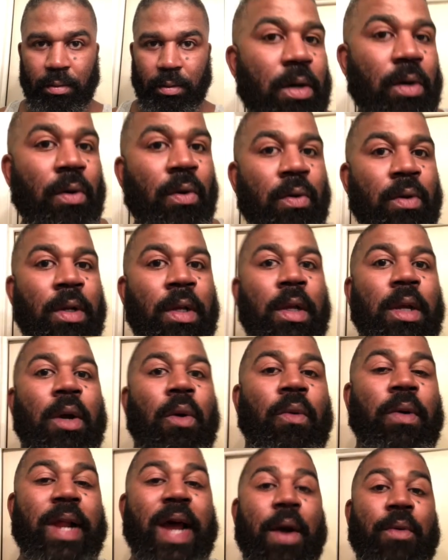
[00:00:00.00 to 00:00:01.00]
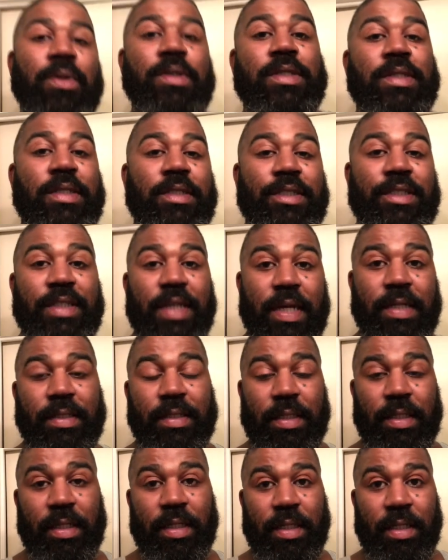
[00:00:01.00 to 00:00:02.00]
So what I would suggest
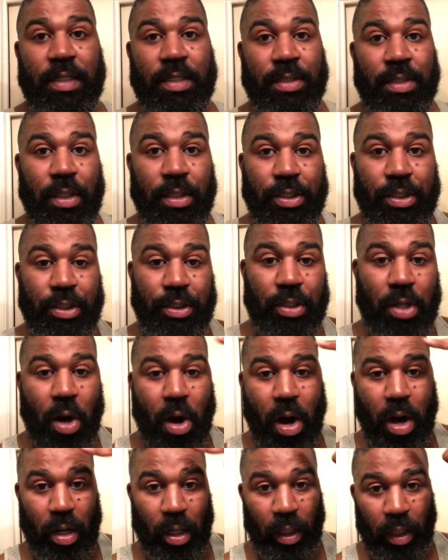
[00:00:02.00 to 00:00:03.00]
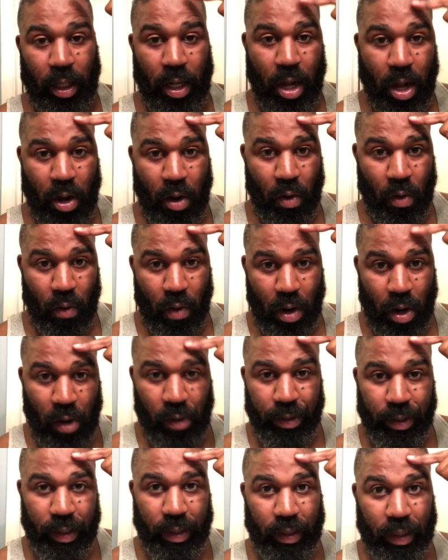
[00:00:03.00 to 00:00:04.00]
is start low
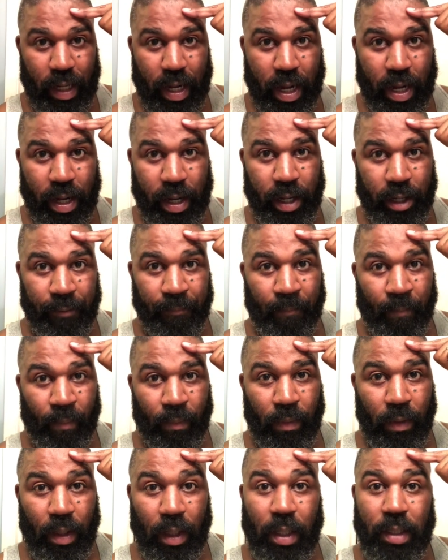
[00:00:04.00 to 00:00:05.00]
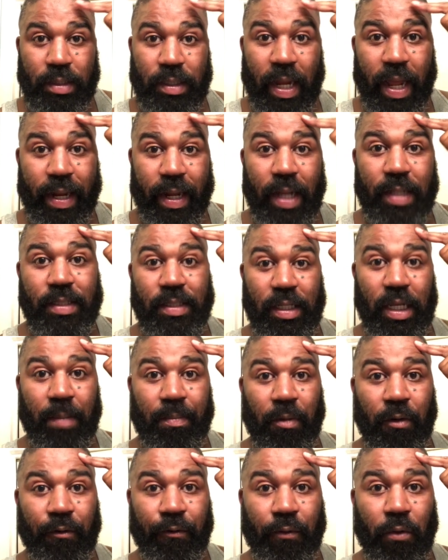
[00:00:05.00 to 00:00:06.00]
on your line, because like I said
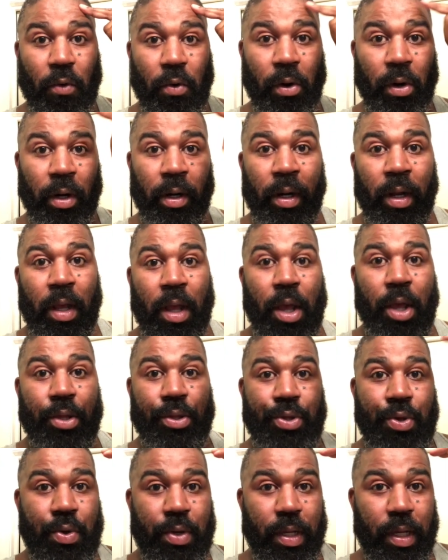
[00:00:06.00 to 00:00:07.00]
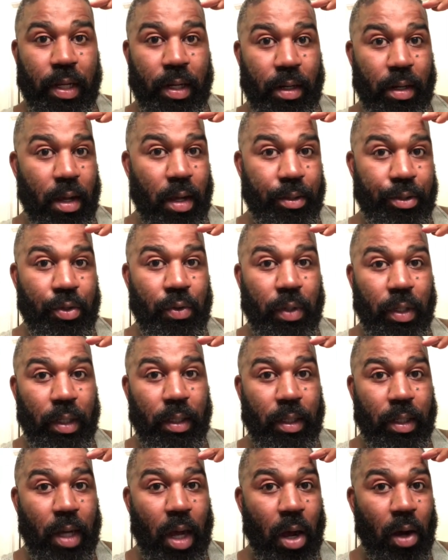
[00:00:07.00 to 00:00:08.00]
before, you can
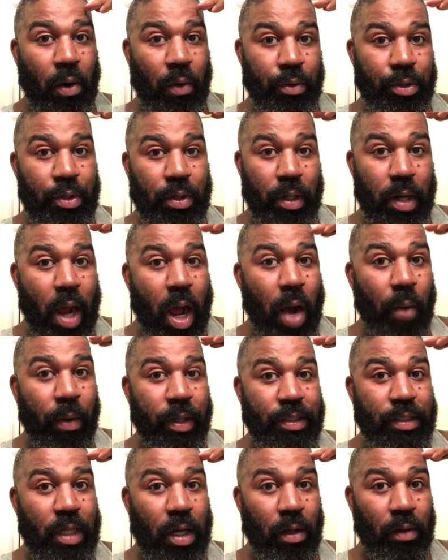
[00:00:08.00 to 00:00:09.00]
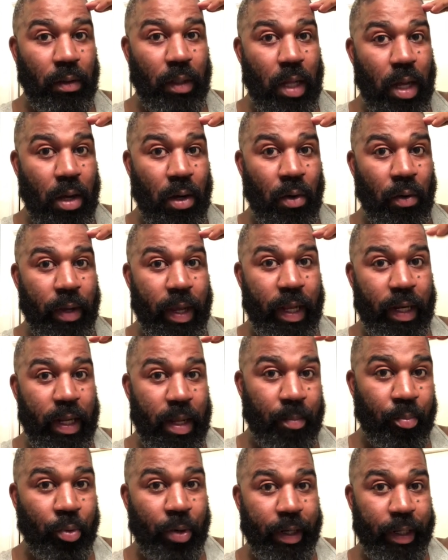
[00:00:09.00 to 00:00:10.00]
always go low and then
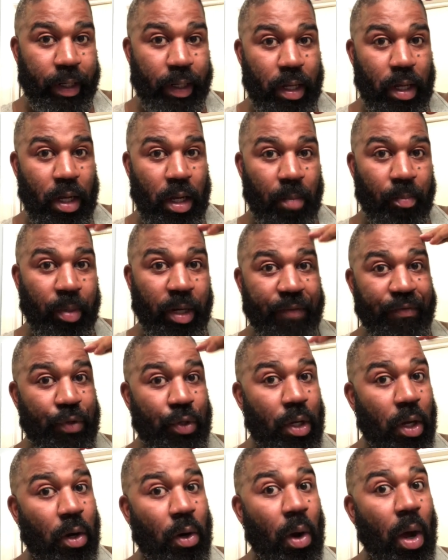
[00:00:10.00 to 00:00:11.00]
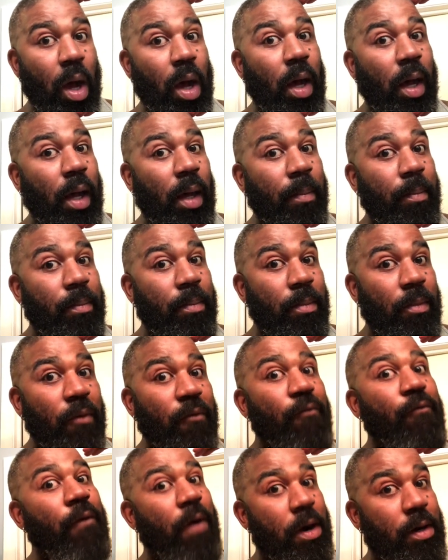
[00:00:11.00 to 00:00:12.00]
bring it up. But if you go up
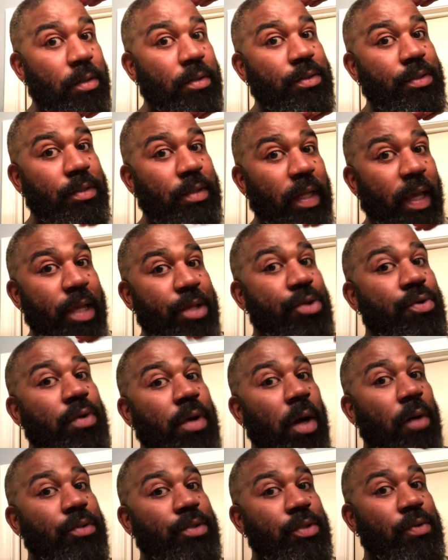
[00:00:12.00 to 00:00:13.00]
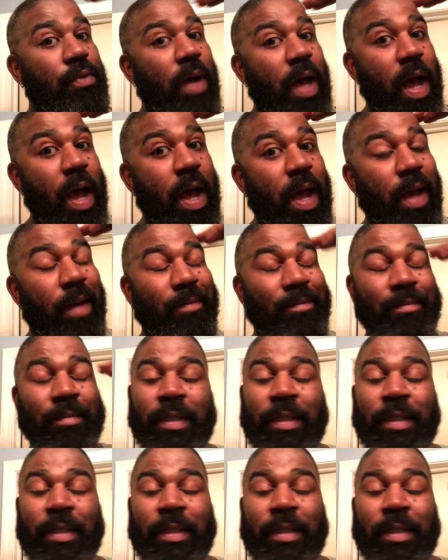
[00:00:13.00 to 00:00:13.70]
first and you go too high,